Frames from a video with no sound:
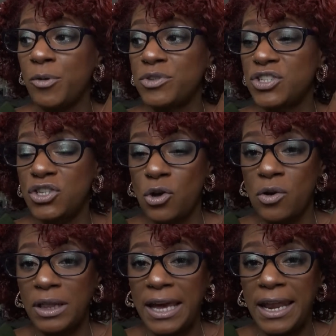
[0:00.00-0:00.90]
So
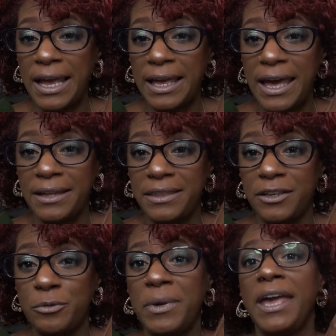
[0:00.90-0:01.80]
glad I got
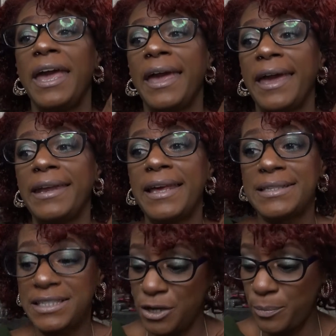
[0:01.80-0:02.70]
them, and at
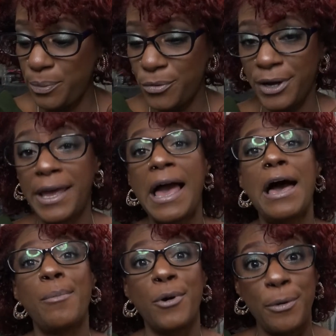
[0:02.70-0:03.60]
some point,
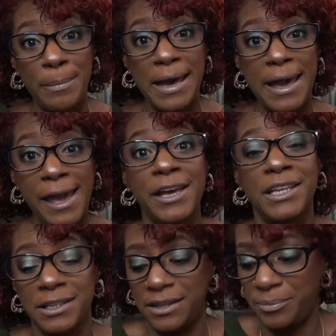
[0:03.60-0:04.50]
I'm gonna buy
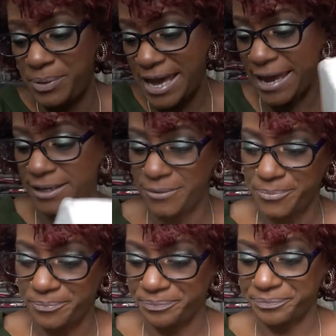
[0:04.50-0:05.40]
another pack.
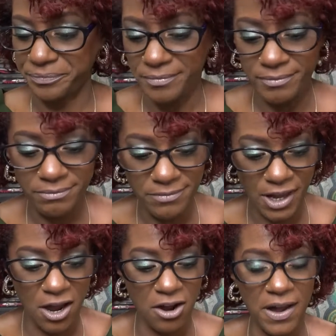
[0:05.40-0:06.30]

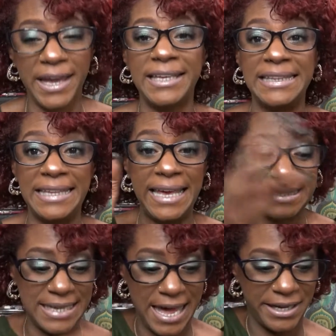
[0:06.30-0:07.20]
Alright,
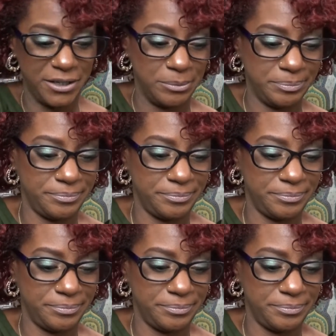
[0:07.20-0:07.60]
next item.